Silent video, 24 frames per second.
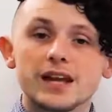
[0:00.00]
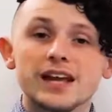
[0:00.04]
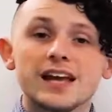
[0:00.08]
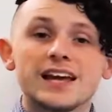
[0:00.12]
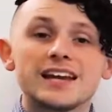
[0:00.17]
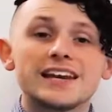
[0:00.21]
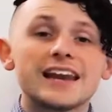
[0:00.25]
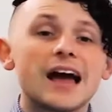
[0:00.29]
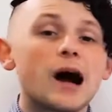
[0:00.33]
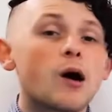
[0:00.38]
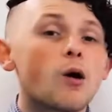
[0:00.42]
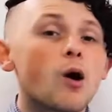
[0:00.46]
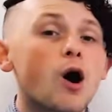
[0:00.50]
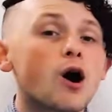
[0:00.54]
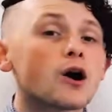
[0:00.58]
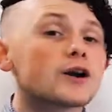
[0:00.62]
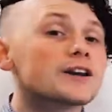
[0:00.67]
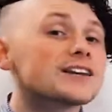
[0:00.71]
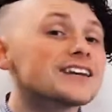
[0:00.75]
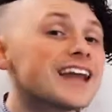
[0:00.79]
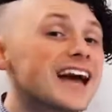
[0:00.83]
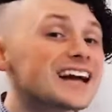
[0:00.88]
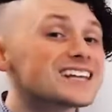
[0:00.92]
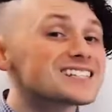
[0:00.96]
Now, our
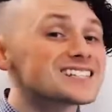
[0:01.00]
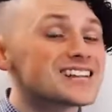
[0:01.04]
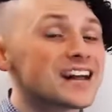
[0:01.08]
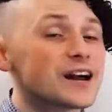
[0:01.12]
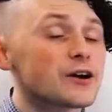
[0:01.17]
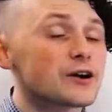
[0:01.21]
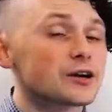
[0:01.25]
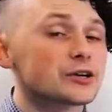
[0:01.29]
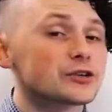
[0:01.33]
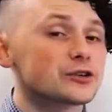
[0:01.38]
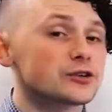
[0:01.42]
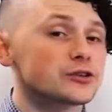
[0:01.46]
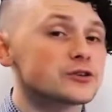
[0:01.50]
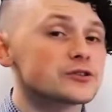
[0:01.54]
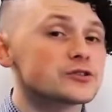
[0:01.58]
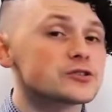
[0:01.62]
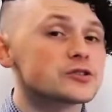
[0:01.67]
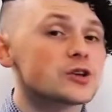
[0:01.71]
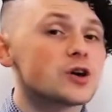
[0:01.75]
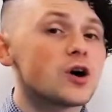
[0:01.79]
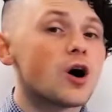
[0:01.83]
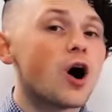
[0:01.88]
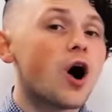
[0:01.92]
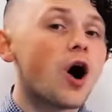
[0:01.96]
next characters
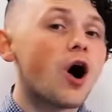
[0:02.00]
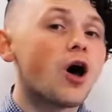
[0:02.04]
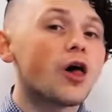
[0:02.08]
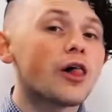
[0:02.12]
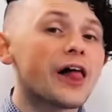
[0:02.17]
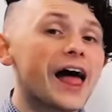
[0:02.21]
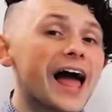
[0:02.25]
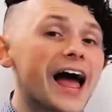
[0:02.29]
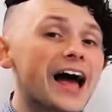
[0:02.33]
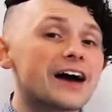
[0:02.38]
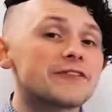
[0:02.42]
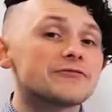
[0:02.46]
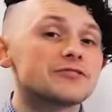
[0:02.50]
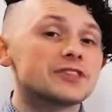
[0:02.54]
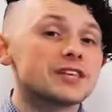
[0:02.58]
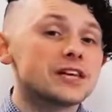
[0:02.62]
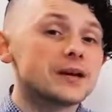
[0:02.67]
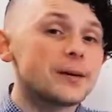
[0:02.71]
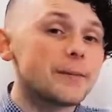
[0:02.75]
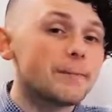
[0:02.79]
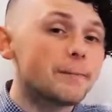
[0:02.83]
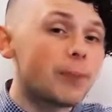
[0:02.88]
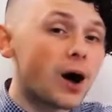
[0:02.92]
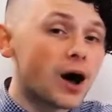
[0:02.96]
all have
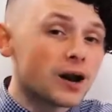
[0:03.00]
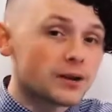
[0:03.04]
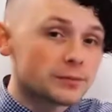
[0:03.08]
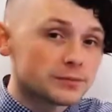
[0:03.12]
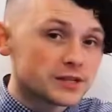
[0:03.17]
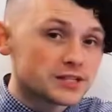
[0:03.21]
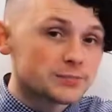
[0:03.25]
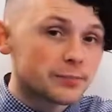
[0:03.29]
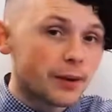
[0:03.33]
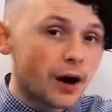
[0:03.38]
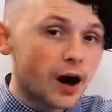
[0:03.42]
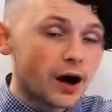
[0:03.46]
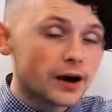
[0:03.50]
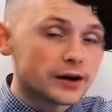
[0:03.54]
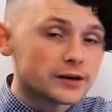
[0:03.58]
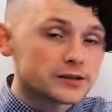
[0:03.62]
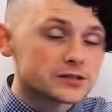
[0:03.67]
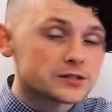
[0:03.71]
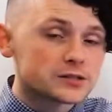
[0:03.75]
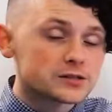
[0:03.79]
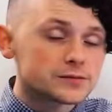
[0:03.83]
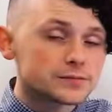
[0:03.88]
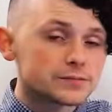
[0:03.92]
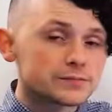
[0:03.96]
the bottomless
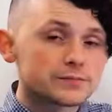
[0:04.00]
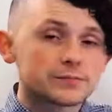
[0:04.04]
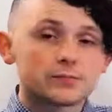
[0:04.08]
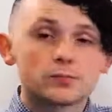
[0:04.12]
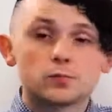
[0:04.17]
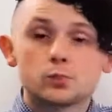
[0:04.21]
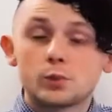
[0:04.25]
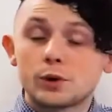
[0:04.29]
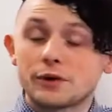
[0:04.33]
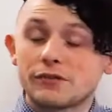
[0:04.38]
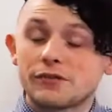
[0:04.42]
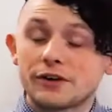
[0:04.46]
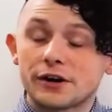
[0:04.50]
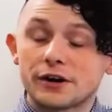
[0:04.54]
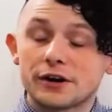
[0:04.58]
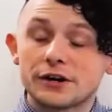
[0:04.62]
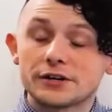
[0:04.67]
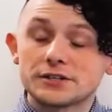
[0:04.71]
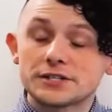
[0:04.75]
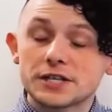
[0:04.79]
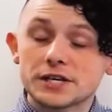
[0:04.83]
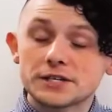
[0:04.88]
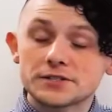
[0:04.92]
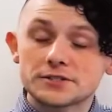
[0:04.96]
box with
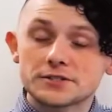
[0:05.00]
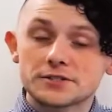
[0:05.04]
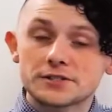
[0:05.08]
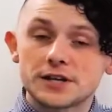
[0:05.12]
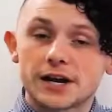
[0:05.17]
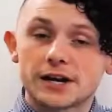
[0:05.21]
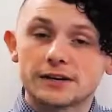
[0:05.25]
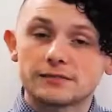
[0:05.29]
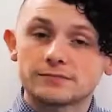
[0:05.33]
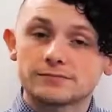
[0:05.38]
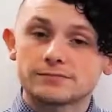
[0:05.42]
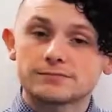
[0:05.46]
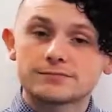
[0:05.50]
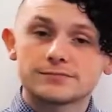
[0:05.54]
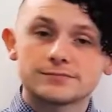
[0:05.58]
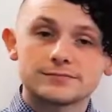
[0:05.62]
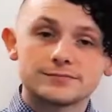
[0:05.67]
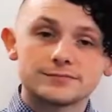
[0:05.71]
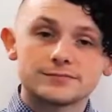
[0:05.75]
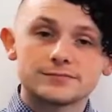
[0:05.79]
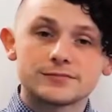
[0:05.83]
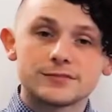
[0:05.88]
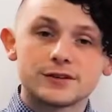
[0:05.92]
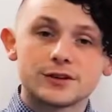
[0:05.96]
various things inside.
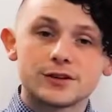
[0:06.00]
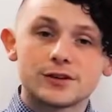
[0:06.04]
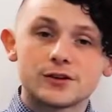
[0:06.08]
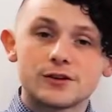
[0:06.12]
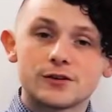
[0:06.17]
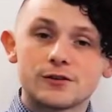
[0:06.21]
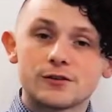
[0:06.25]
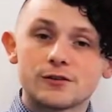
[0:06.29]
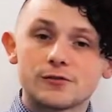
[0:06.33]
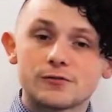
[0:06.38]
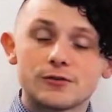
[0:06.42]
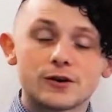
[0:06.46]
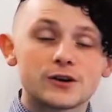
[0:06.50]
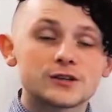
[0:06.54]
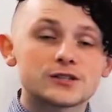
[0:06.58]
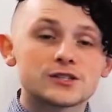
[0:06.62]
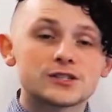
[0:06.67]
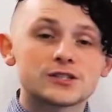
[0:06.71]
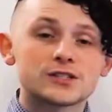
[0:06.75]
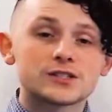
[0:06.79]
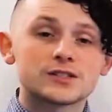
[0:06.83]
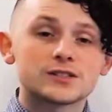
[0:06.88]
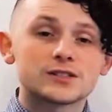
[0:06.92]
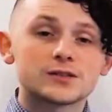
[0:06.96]

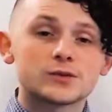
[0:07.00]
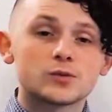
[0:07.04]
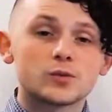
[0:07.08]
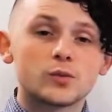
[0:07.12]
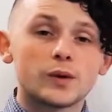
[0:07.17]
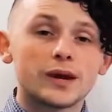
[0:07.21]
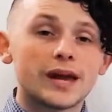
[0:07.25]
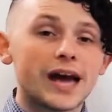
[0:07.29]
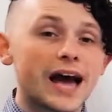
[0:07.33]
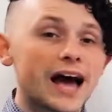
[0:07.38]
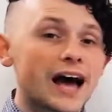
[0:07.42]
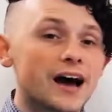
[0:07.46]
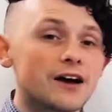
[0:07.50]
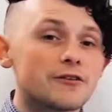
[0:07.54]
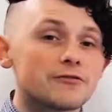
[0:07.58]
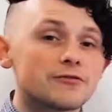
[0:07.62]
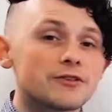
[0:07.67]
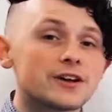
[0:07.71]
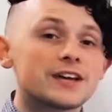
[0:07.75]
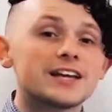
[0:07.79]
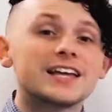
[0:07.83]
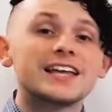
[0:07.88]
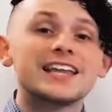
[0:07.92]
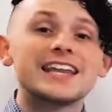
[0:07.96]
First, we have
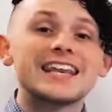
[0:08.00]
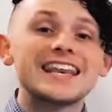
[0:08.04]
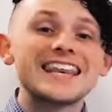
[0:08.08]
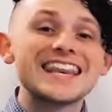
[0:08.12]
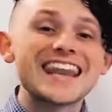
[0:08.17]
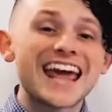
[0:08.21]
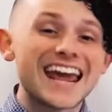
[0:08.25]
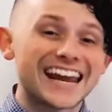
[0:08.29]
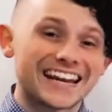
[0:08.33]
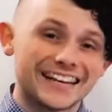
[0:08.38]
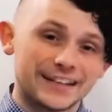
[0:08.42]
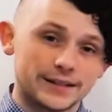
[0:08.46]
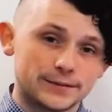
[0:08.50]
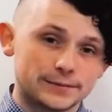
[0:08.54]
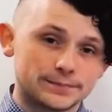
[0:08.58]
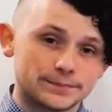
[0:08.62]
nei.